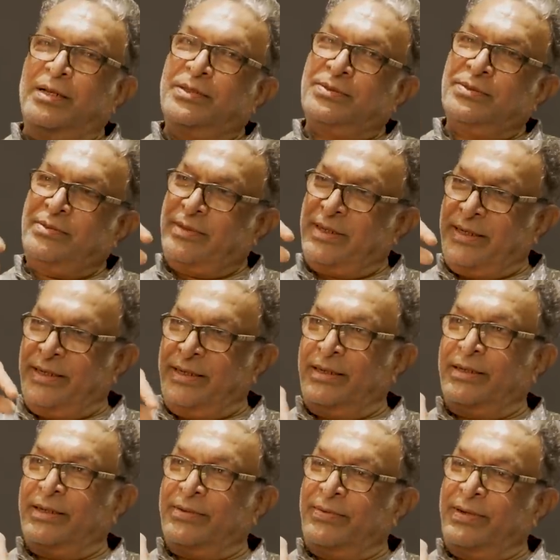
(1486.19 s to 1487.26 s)
So
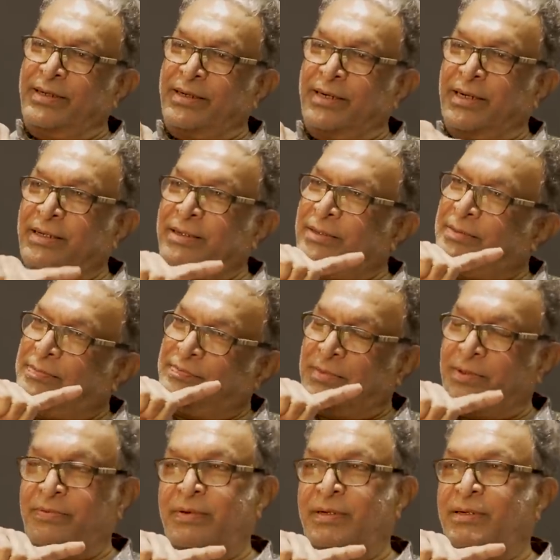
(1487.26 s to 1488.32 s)
I waited.
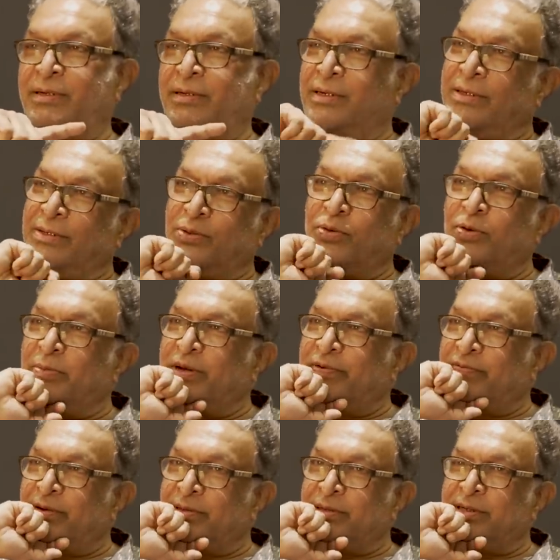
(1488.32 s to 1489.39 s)
Went and told my
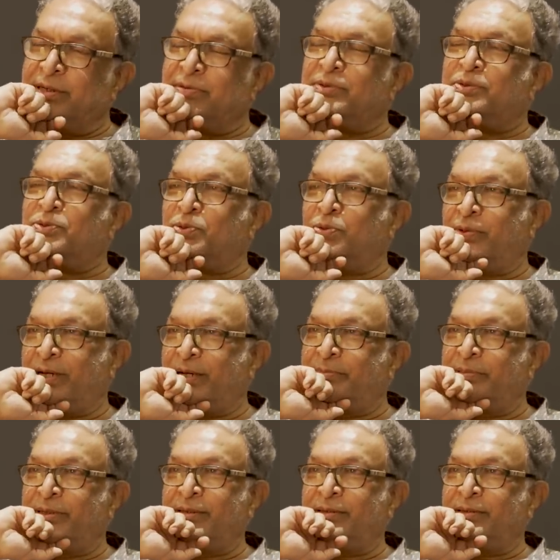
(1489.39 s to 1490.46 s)
father, he was so
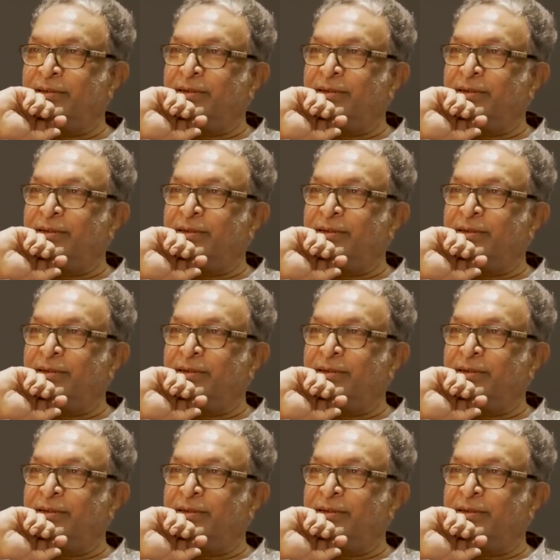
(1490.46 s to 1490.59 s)
happy.